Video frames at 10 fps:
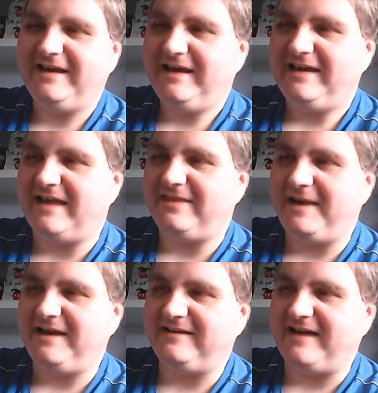the
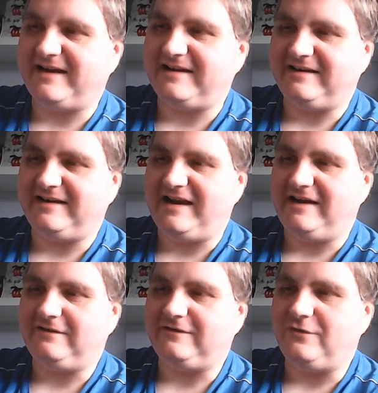main deck
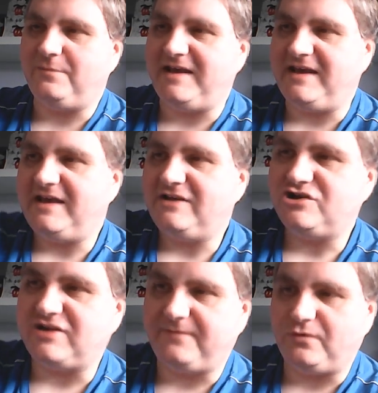needs to be
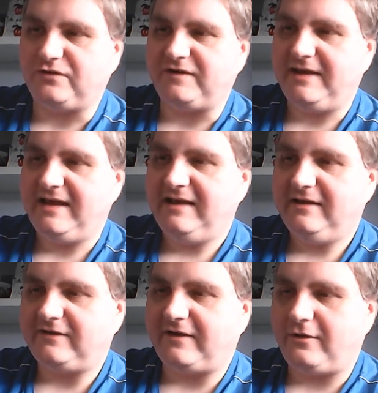shuffled.
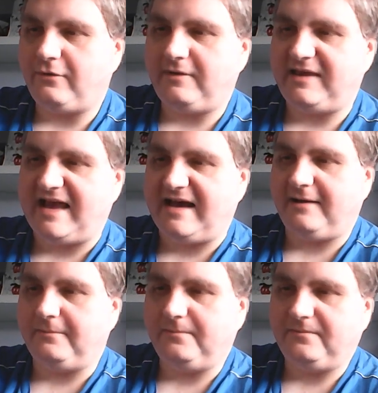So yeah,
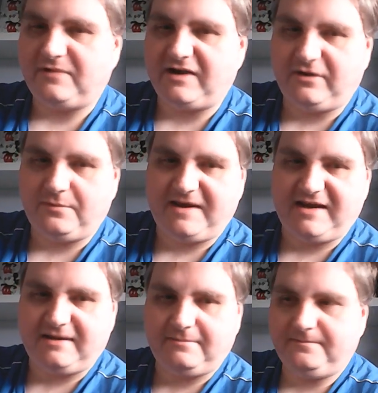I'm gonna
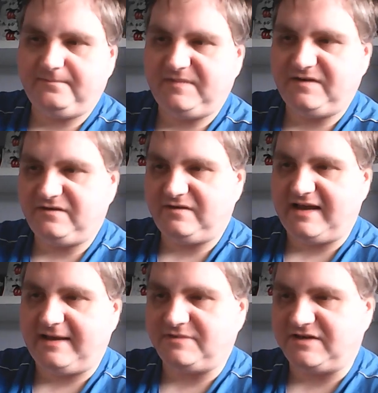be
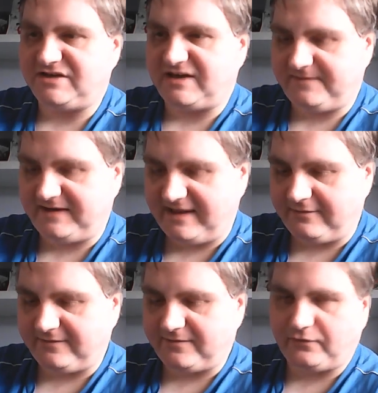just shuffling there,
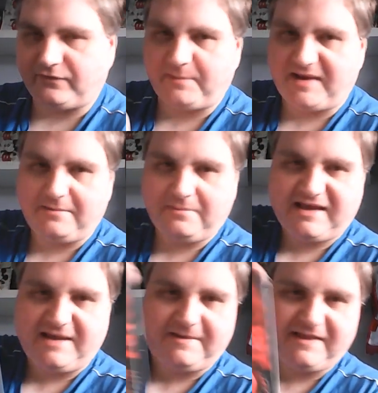and of course be
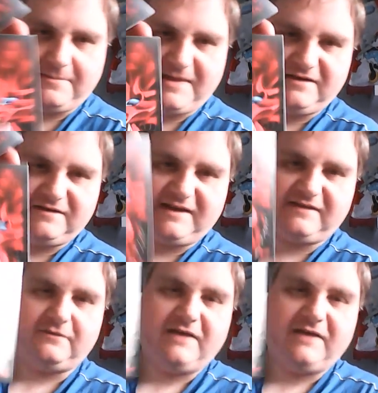keeping them into this. I